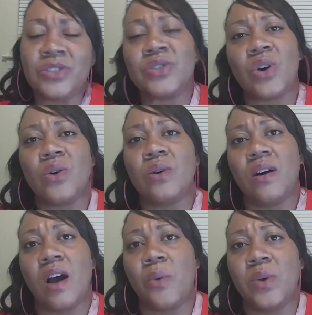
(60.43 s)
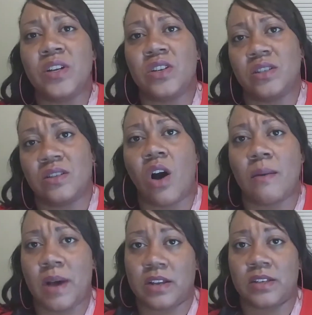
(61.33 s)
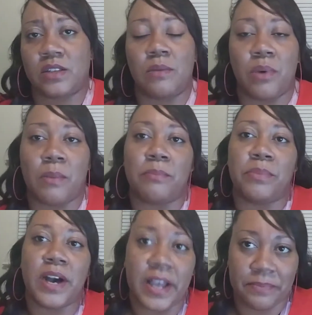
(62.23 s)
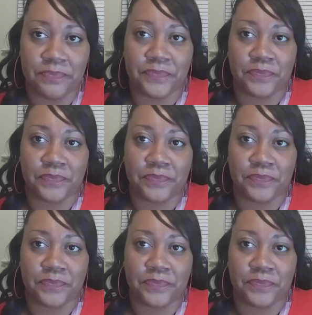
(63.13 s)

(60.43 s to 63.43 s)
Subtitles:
So I want to talk about that standpoint, but